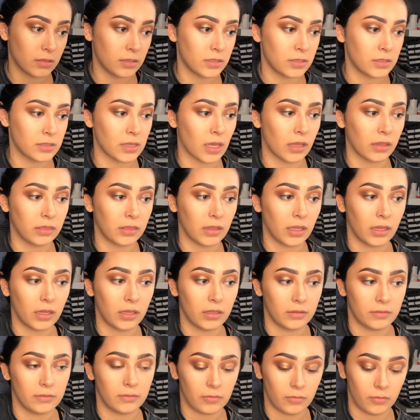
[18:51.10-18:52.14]
Set
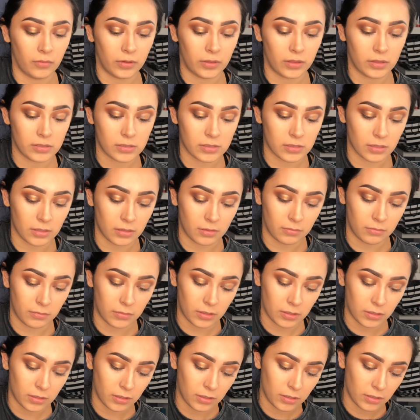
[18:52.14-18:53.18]
that with
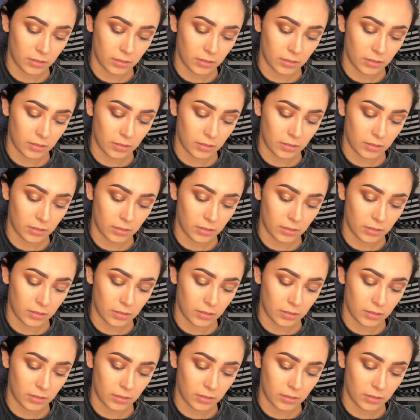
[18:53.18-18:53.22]
some